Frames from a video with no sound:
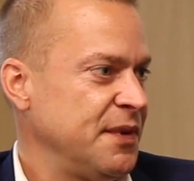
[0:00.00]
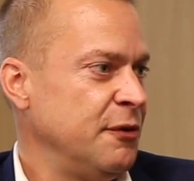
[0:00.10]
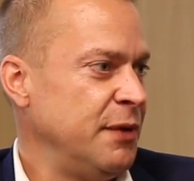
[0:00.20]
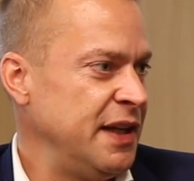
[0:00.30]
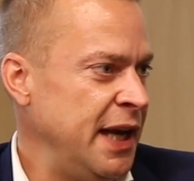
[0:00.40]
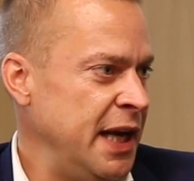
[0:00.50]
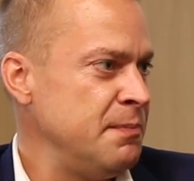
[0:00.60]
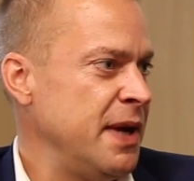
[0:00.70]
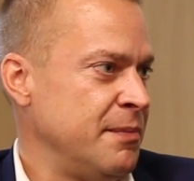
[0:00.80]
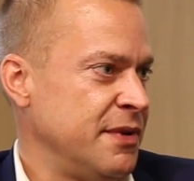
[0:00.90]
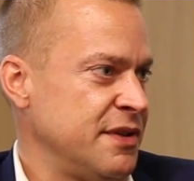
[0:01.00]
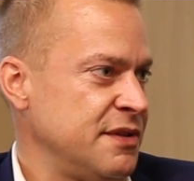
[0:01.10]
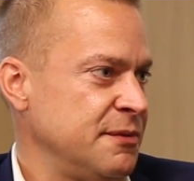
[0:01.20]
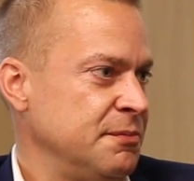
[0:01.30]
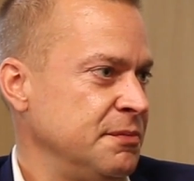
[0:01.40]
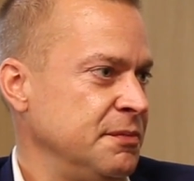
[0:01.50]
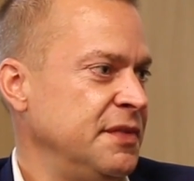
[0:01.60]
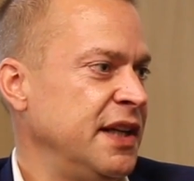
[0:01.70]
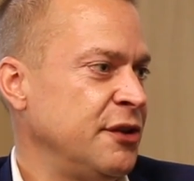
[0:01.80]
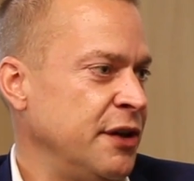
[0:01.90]
with 8 members
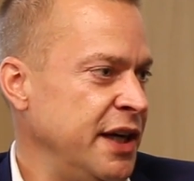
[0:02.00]
that are